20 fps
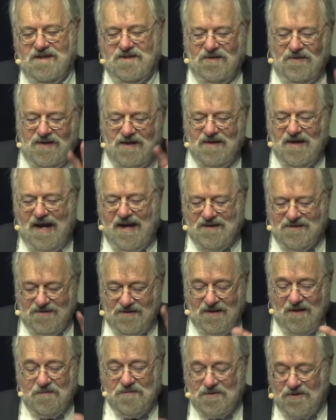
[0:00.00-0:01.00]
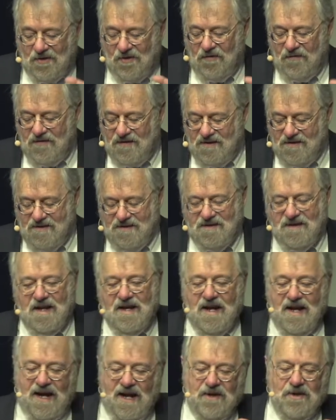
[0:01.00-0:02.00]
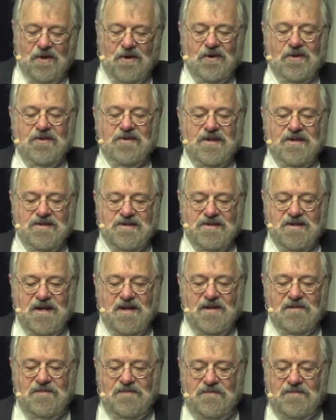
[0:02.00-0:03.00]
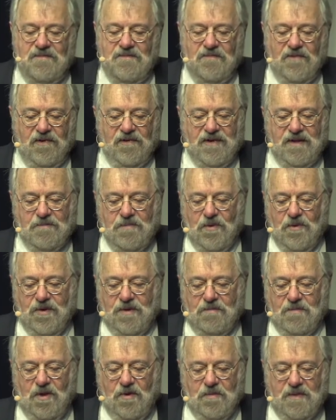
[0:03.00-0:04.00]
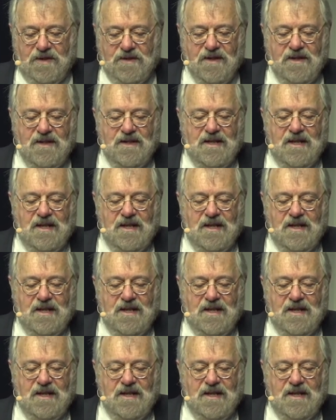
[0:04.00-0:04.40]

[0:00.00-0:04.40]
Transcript: So he actually observed this and heard this very important moment